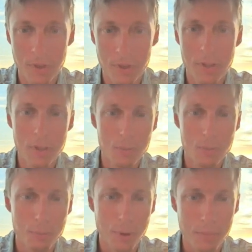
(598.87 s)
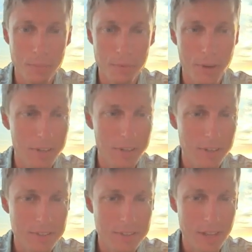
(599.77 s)
will probably recognize
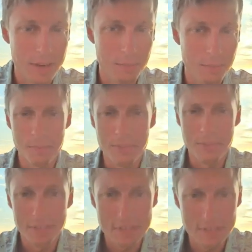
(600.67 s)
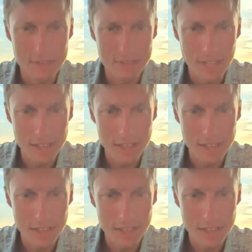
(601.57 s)
that, but this testing